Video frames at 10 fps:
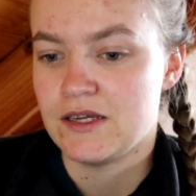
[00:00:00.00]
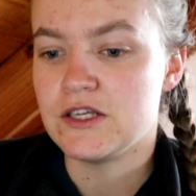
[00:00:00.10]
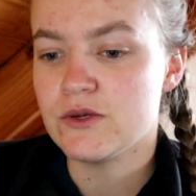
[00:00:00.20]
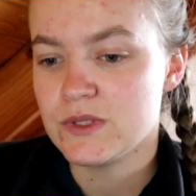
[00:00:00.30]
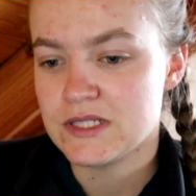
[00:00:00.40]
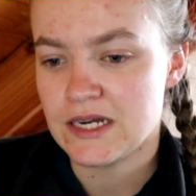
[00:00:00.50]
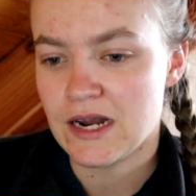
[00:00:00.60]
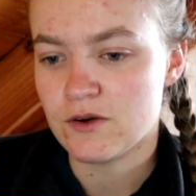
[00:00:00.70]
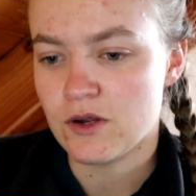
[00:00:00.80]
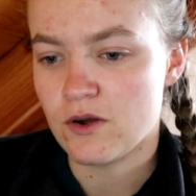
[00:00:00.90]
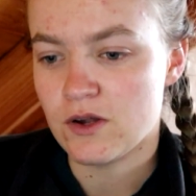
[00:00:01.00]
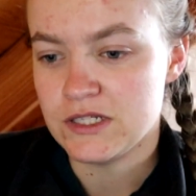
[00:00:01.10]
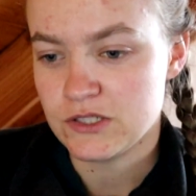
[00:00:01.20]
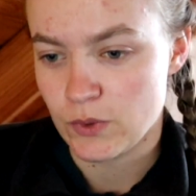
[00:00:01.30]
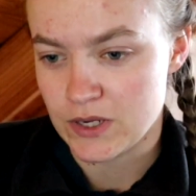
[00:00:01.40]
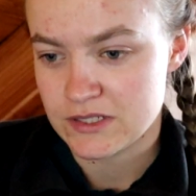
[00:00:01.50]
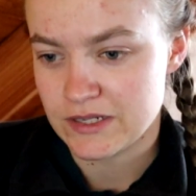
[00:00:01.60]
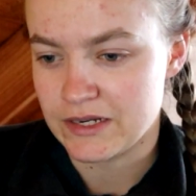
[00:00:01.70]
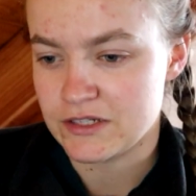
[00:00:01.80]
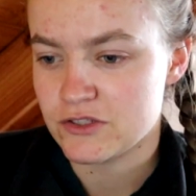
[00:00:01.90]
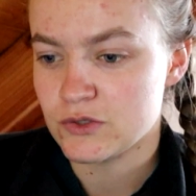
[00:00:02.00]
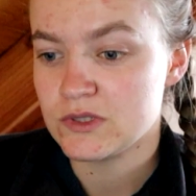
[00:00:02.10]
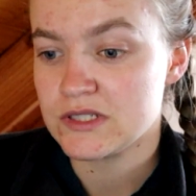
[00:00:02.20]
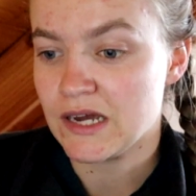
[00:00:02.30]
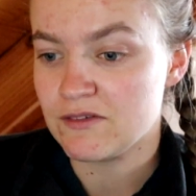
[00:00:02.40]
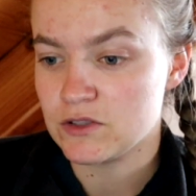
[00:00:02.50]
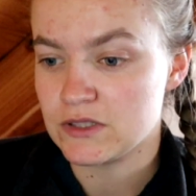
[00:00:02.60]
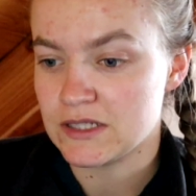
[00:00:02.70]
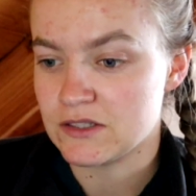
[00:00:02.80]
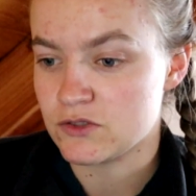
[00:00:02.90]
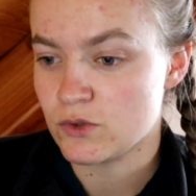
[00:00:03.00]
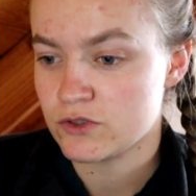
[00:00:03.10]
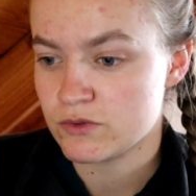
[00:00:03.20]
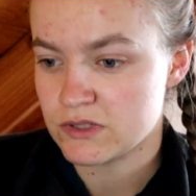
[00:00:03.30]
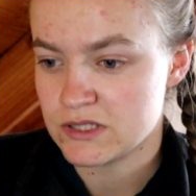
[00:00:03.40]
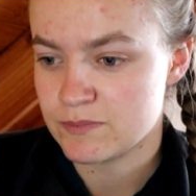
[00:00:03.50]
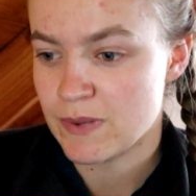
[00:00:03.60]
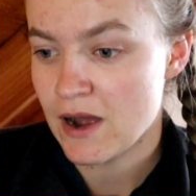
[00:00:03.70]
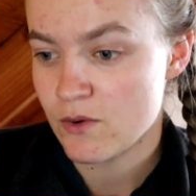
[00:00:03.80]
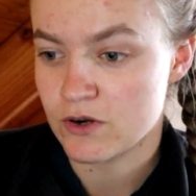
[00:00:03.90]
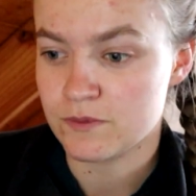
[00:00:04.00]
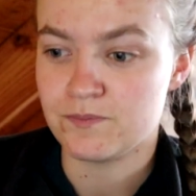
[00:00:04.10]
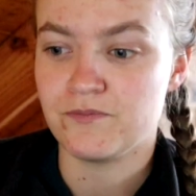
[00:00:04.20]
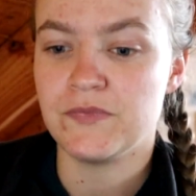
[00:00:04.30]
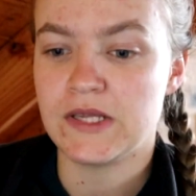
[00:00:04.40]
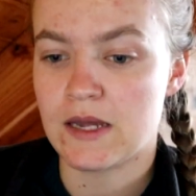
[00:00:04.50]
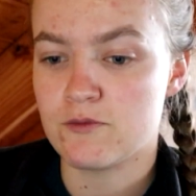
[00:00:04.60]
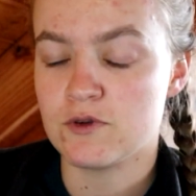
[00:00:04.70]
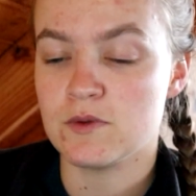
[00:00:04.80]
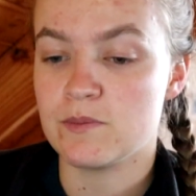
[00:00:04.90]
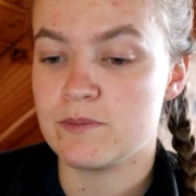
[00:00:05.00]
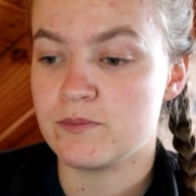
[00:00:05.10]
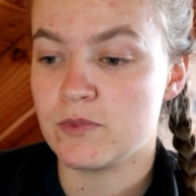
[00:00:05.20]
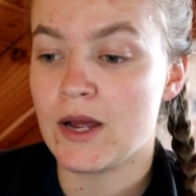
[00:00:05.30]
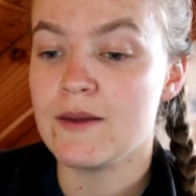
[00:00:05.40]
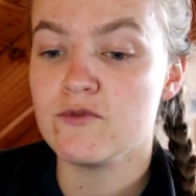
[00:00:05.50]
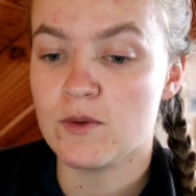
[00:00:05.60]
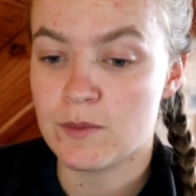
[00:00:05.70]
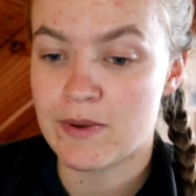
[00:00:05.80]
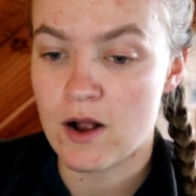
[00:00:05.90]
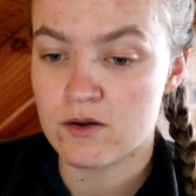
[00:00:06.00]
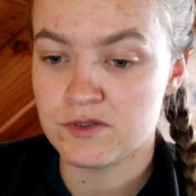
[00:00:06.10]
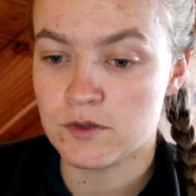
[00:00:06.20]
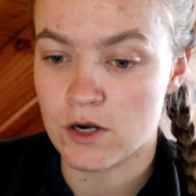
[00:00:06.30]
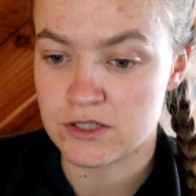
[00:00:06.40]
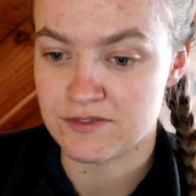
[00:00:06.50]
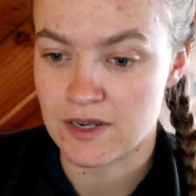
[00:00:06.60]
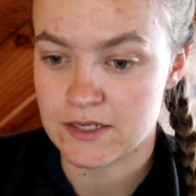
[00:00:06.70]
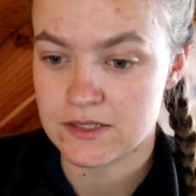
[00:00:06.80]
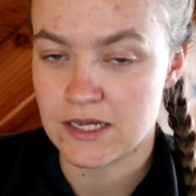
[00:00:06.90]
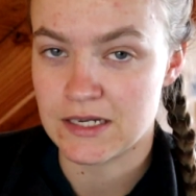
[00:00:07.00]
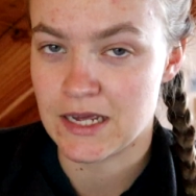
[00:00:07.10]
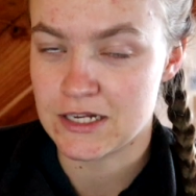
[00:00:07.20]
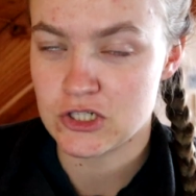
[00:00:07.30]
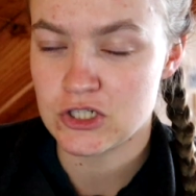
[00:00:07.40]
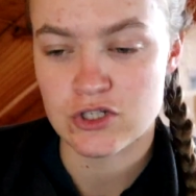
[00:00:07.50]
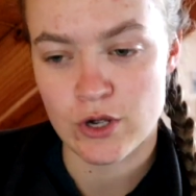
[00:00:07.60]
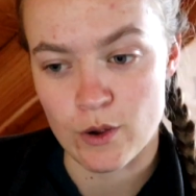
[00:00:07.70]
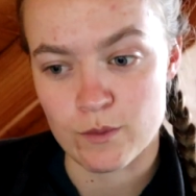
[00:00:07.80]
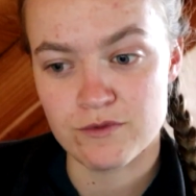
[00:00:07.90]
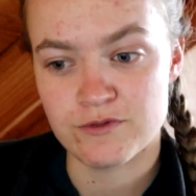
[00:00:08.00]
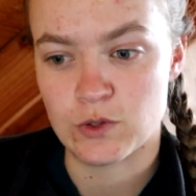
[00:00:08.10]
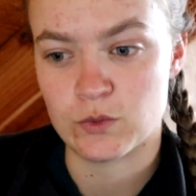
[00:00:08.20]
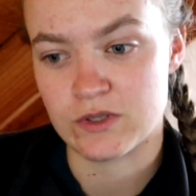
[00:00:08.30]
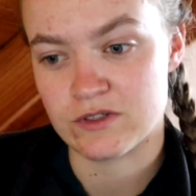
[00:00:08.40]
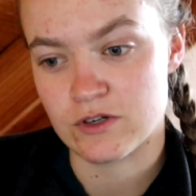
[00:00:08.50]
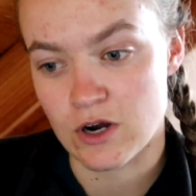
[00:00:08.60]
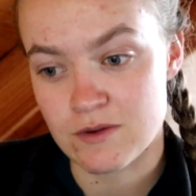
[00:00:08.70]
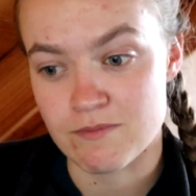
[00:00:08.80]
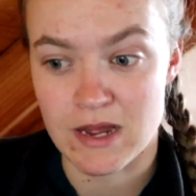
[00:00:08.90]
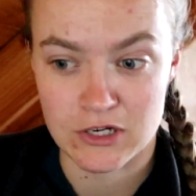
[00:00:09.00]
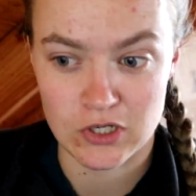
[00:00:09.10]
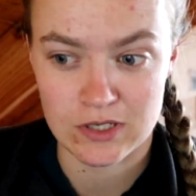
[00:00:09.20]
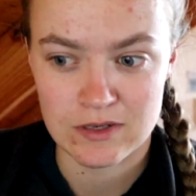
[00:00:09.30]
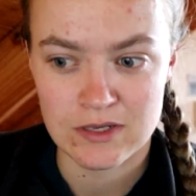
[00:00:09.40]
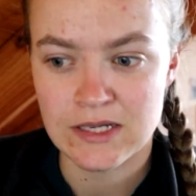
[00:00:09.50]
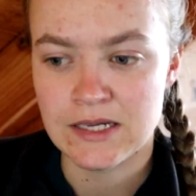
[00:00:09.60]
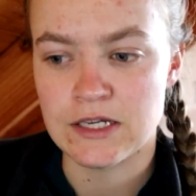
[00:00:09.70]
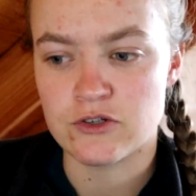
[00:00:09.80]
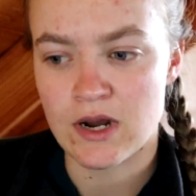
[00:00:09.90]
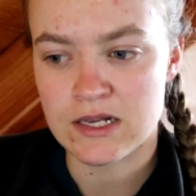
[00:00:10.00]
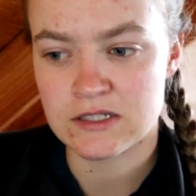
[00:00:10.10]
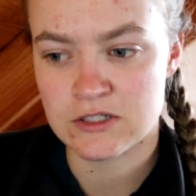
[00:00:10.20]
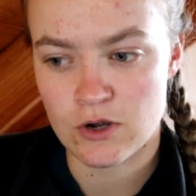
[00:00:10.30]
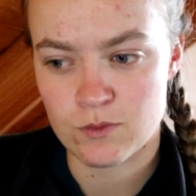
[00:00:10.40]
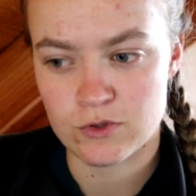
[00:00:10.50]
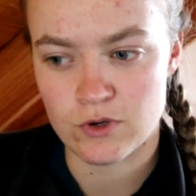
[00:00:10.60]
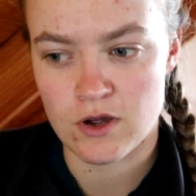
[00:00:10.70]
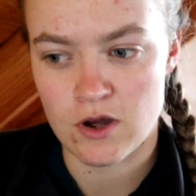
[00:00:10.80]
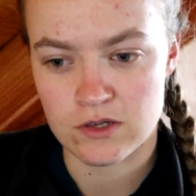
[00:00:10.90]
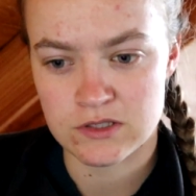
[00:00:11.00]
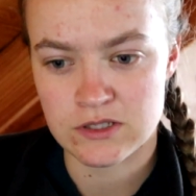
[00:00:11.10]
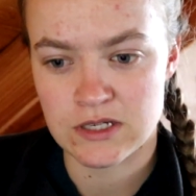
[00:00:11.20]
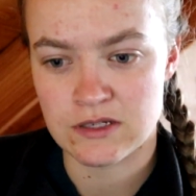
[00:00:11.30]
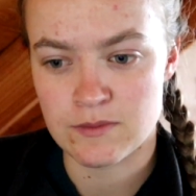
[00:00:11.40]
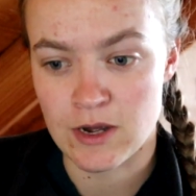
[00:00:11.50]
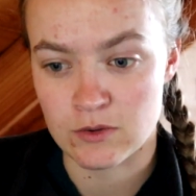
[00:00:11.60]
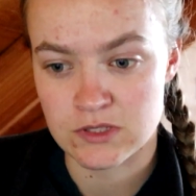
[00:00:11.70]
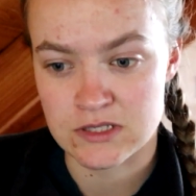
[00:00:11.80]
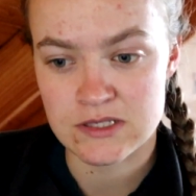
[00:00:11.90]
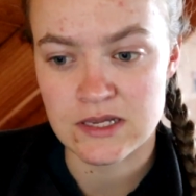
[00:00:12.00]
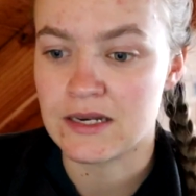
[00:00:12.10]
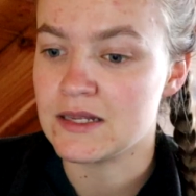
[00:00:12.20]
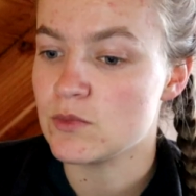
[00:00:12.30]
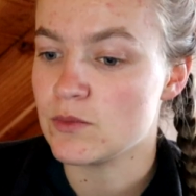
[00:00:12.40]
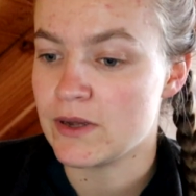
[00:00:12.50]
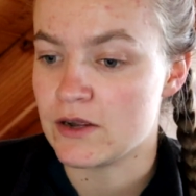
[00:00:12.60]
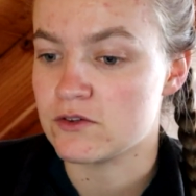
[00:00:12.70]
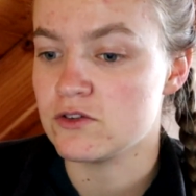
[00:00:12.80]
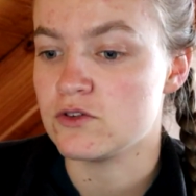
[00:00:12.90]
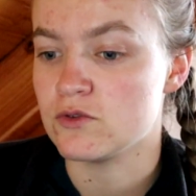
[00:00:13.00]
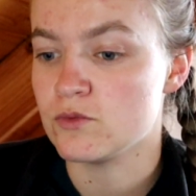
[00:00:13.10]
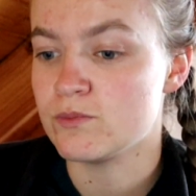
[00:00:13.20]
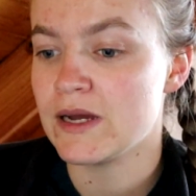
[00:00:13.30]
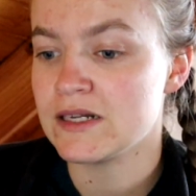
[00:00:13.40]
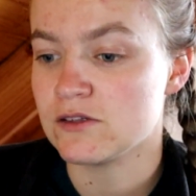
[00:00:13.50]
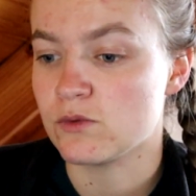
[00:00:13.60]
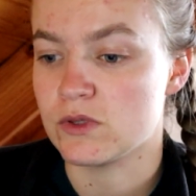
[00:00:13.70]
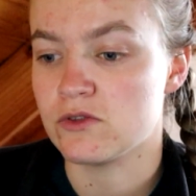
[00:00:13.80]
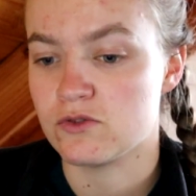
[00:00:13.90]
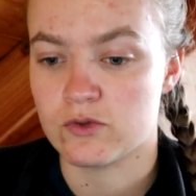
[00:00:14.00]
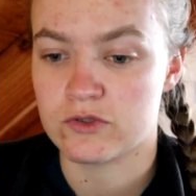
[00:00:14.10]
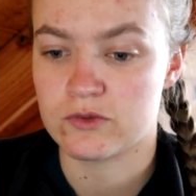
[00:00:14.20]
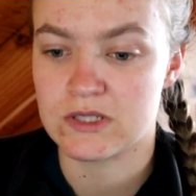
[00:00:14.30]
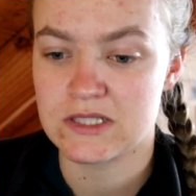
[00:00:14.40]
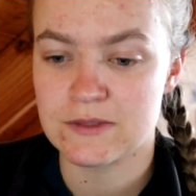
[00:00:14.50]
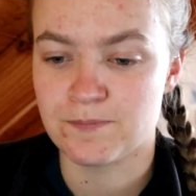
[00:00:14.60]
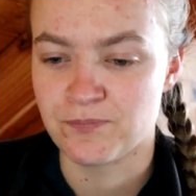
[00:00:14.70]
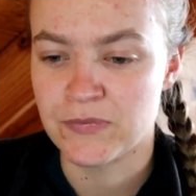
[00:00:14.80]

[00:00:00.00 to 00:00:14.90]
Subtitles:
Ewan set out on his quest, and he soon discovered that the sorceress's power came from a powerful artifact, an ancient tome filled with dark magic. He tracked the tome to a castle in the mountains, and he prepared to do battle with the sorceress.